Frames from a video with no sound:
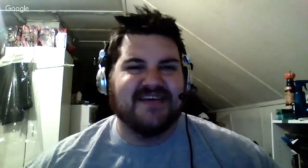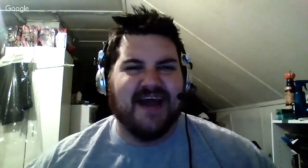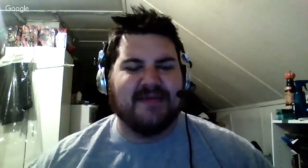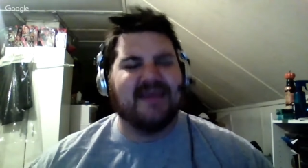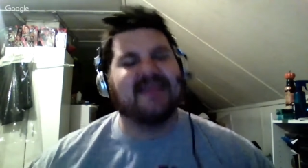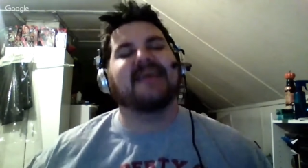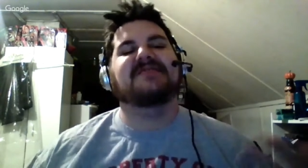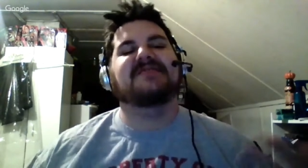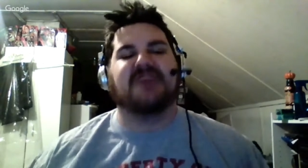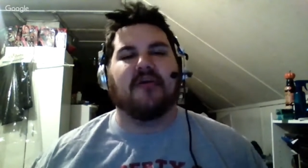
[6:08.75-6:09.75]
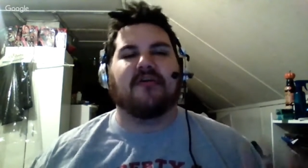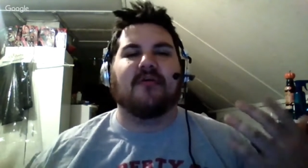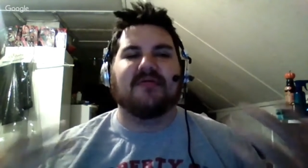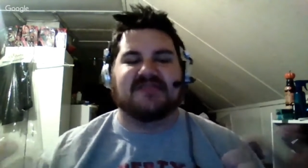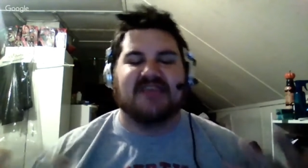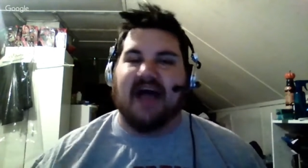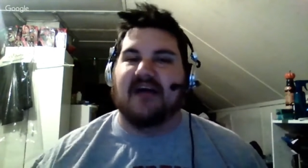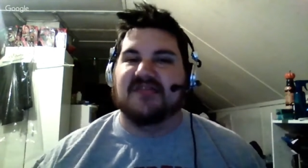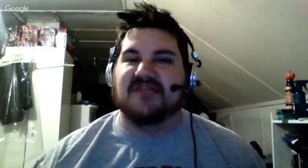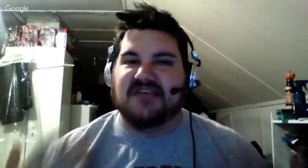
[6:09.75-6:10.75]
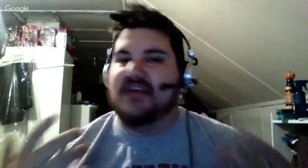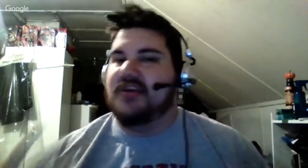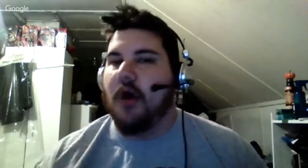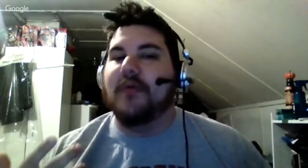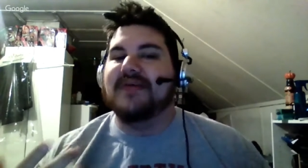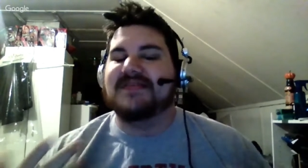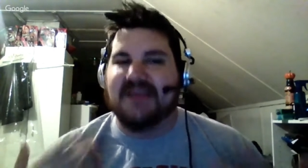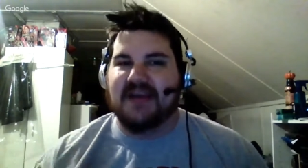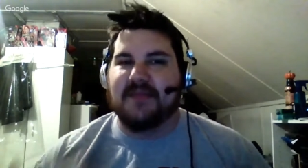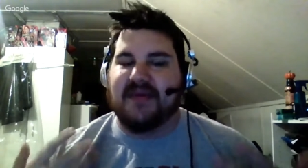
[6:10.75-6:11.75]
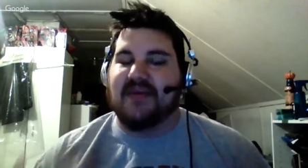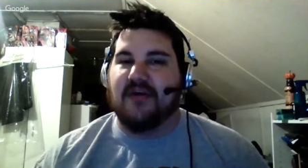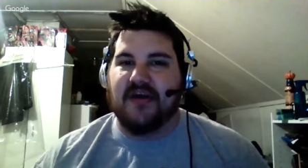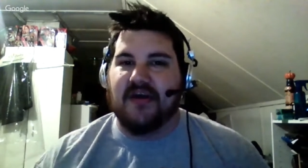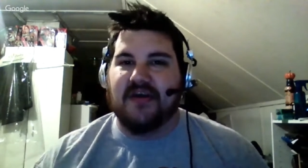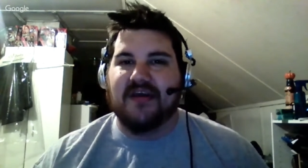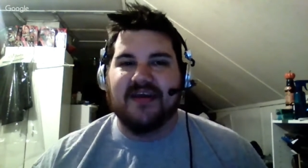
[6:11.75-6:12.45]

I mean, it's Jericho and Styles. You know it's gonna be good,